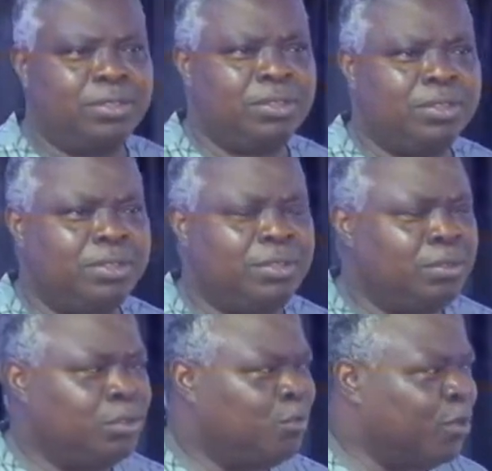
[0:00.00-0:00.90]
"You should
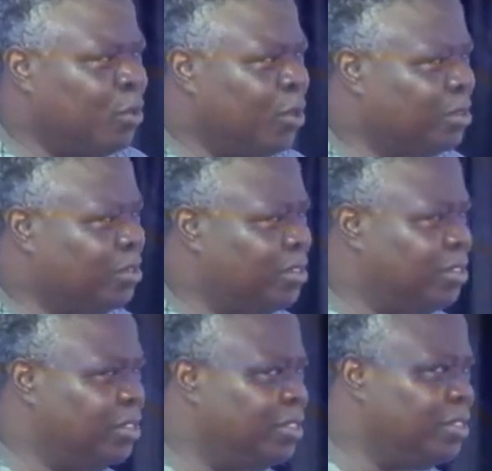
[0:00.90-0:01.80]
follow us."
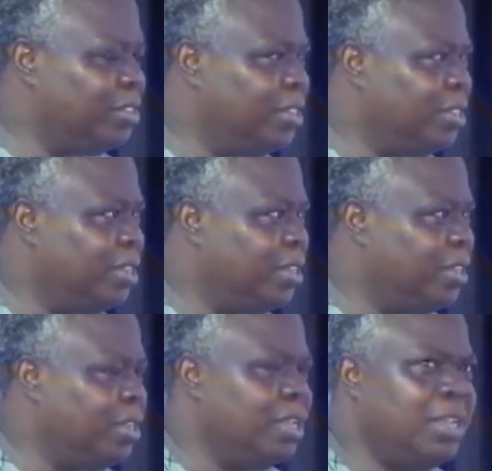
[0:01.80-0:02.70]

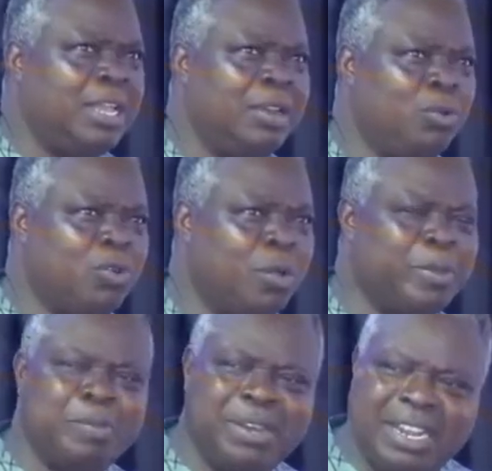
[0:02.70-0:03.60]
He looked up.
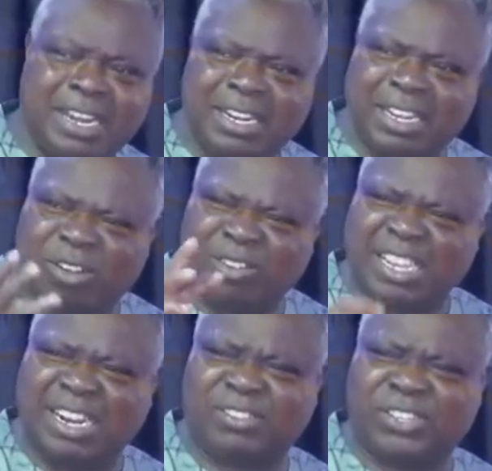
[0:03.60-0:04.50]
Immediately the countenance
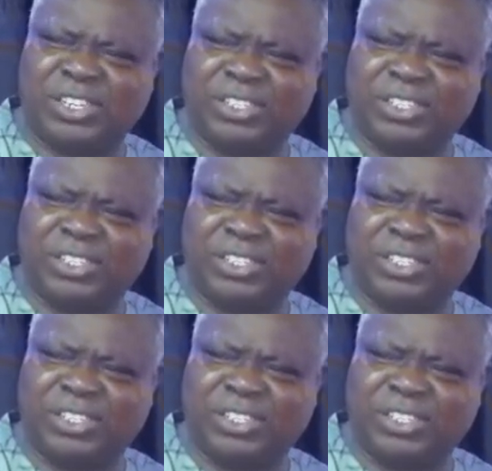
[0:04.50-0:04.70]
changed.